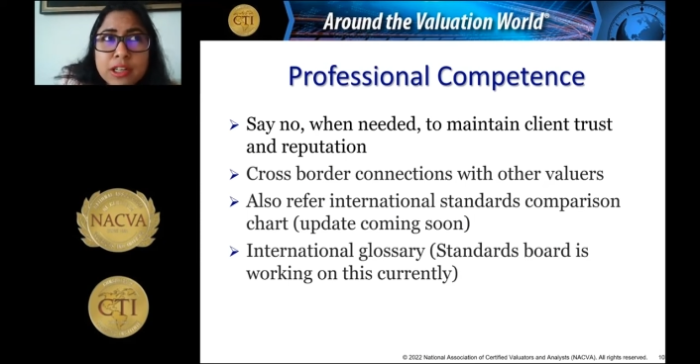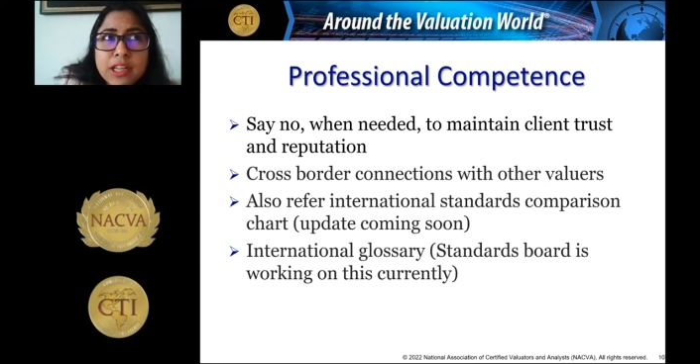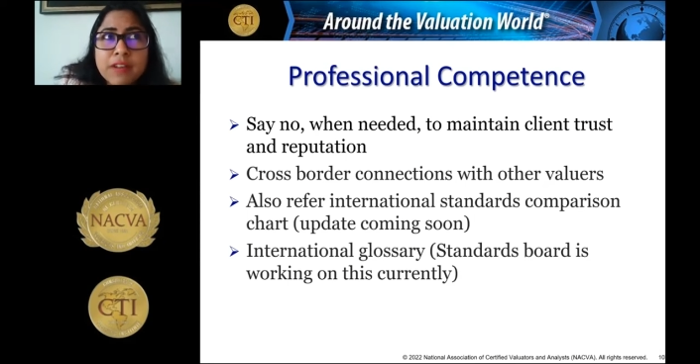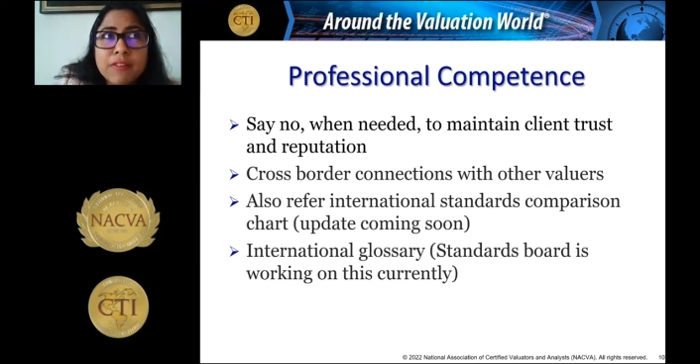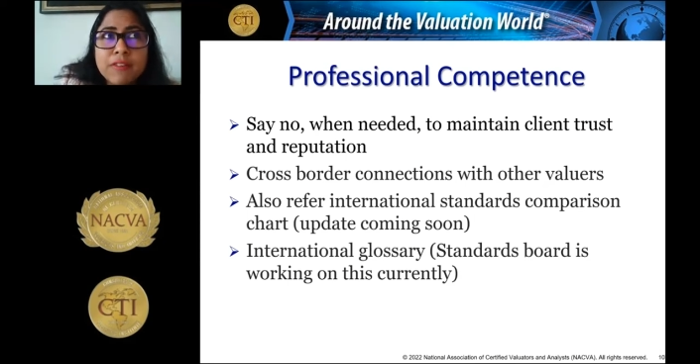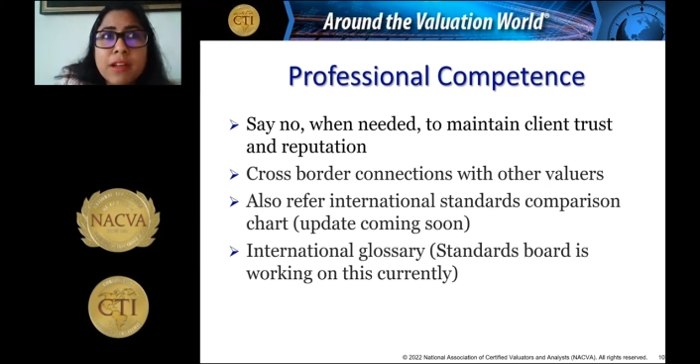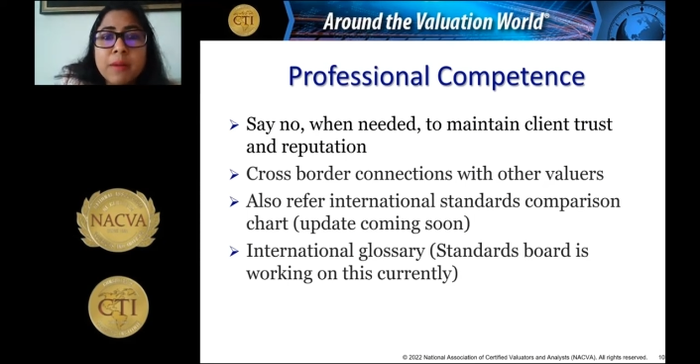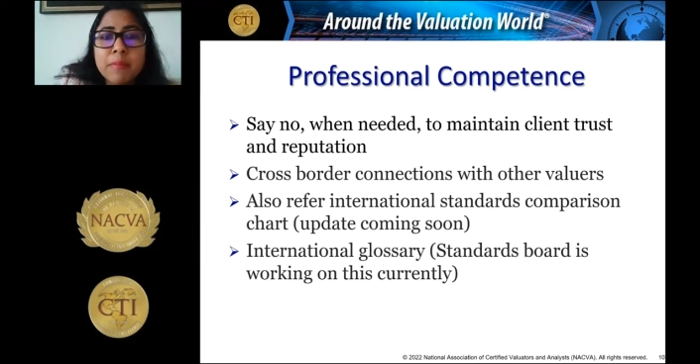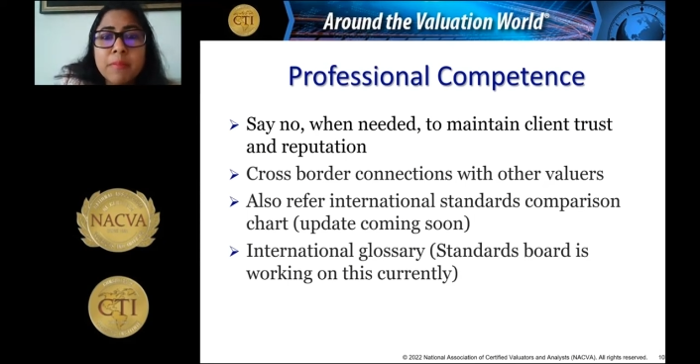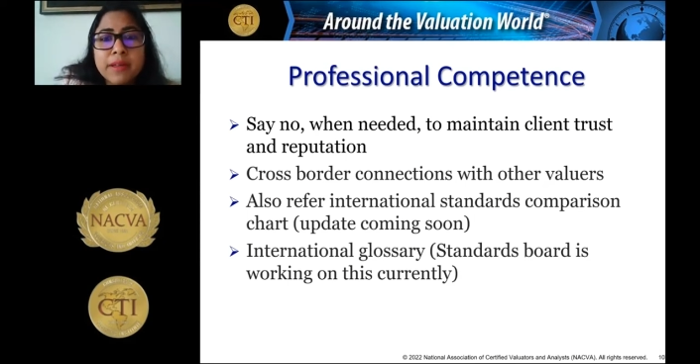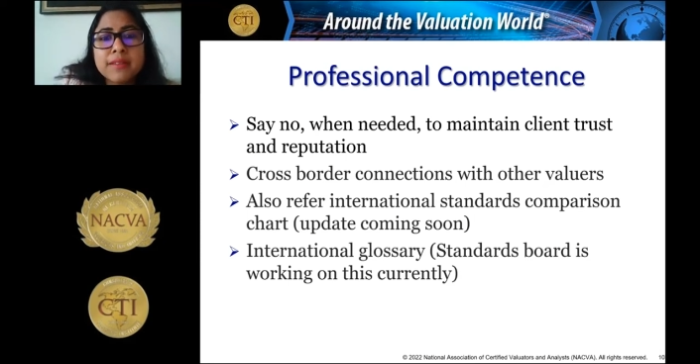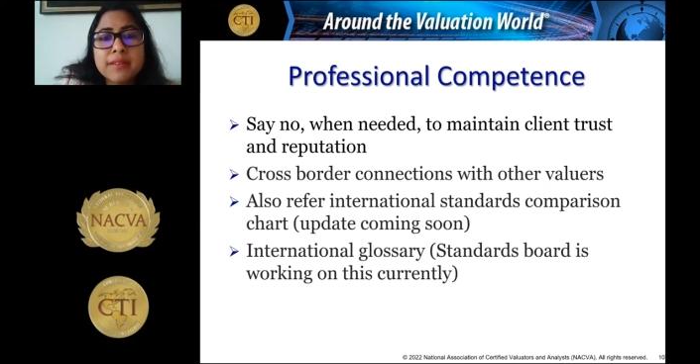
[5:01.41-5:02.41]

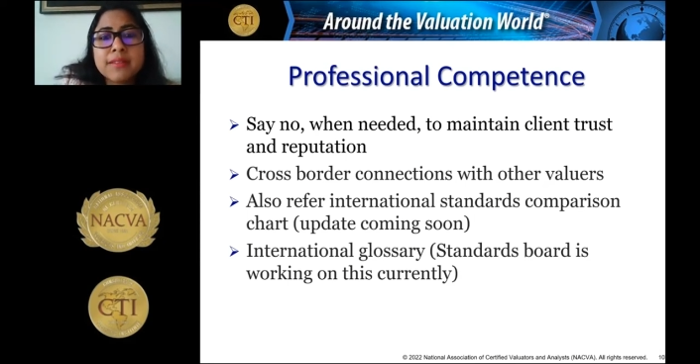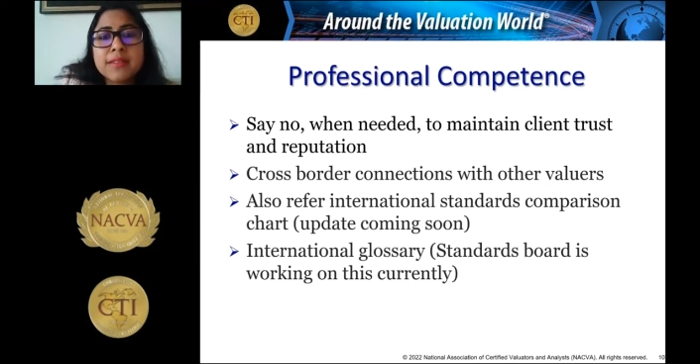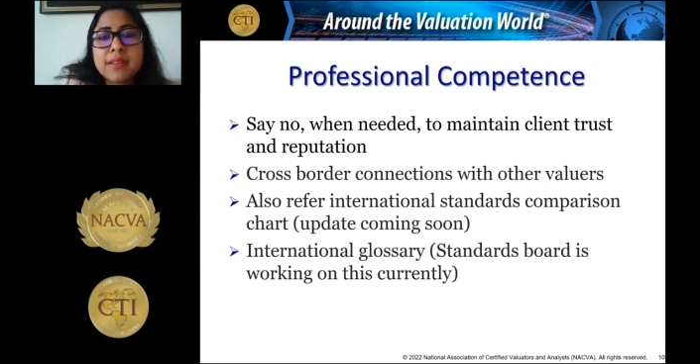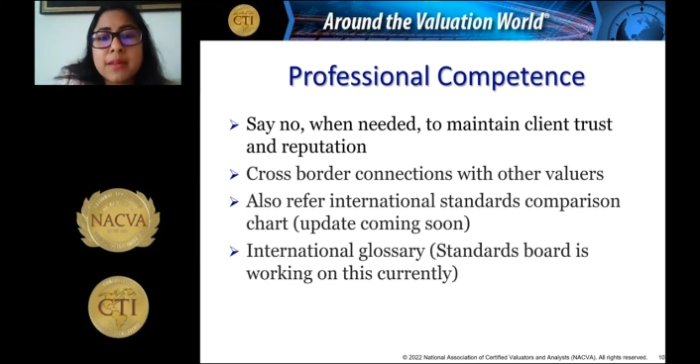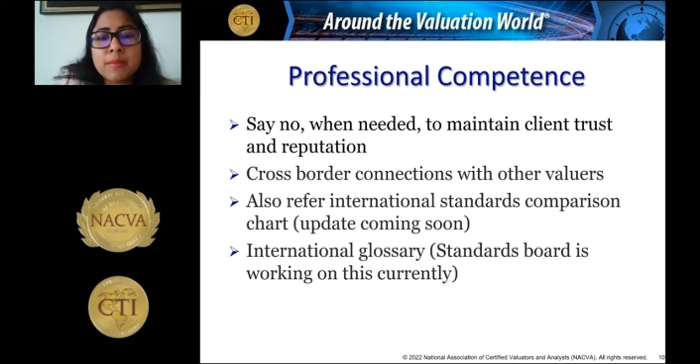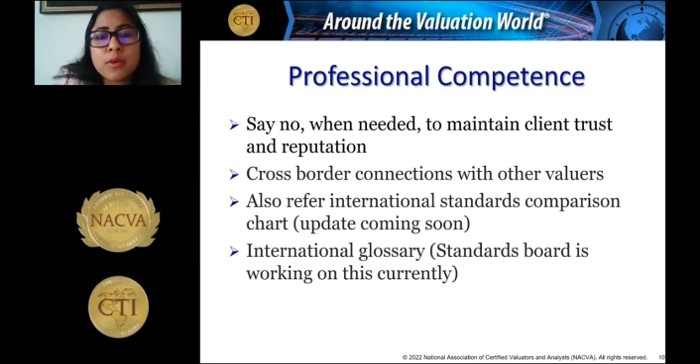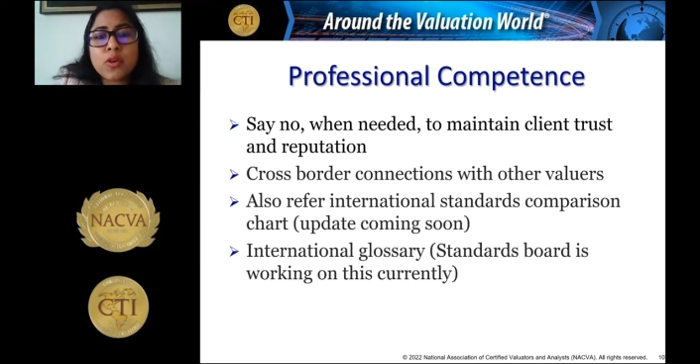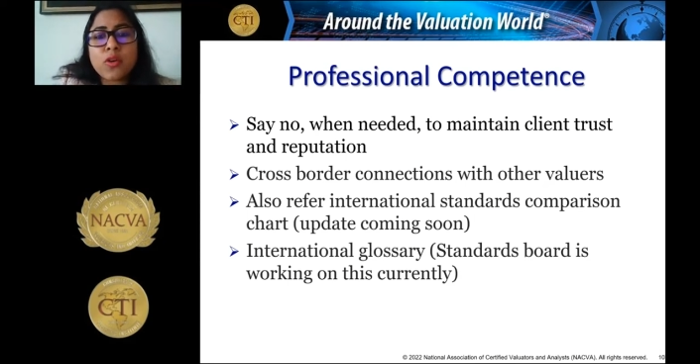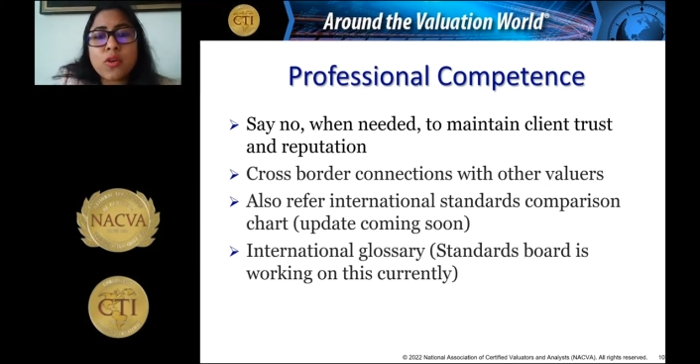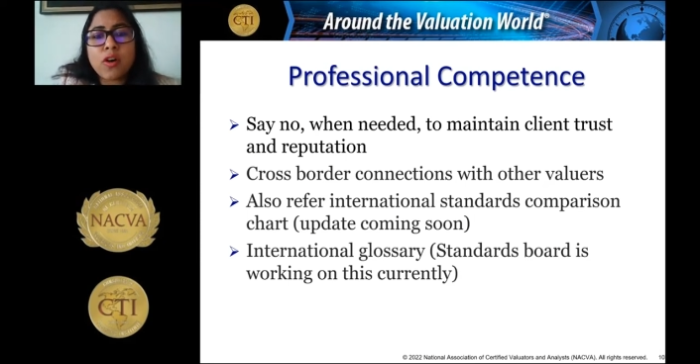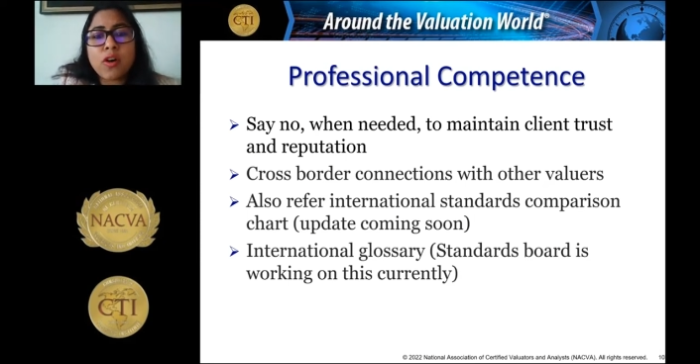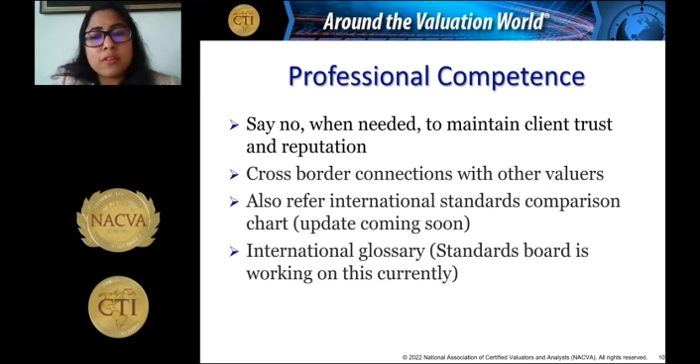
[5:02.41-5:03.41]
developing some
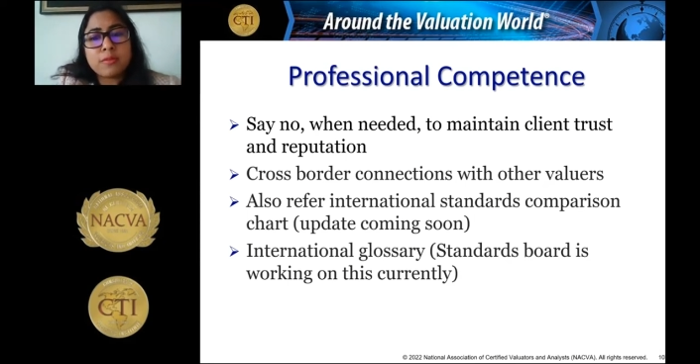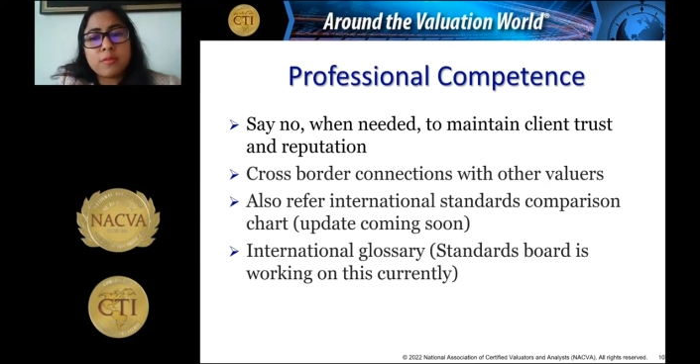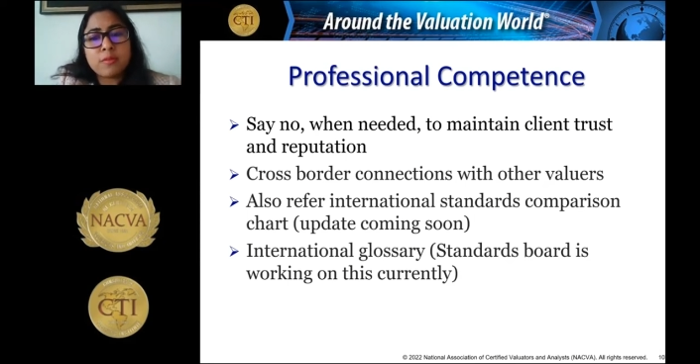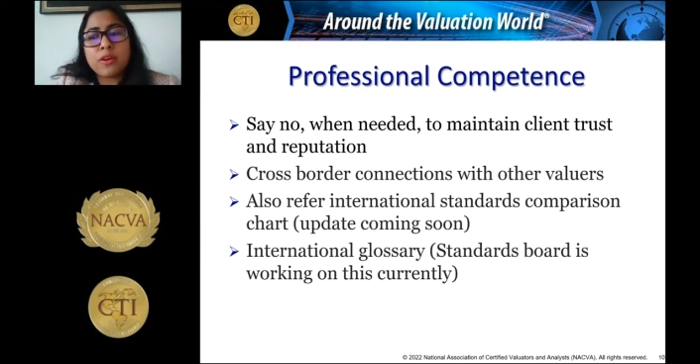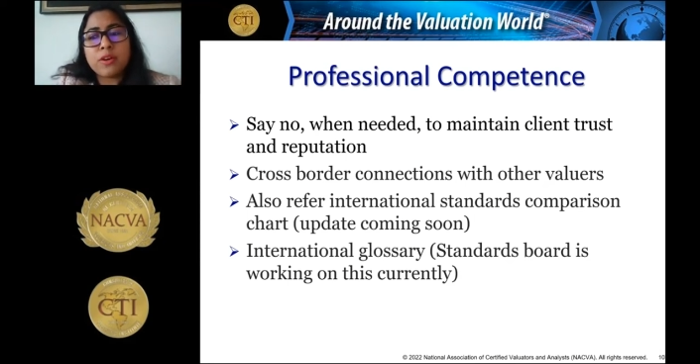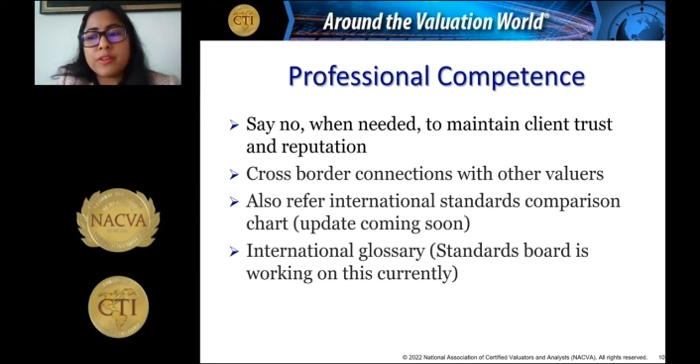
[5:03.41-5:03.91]
cross-border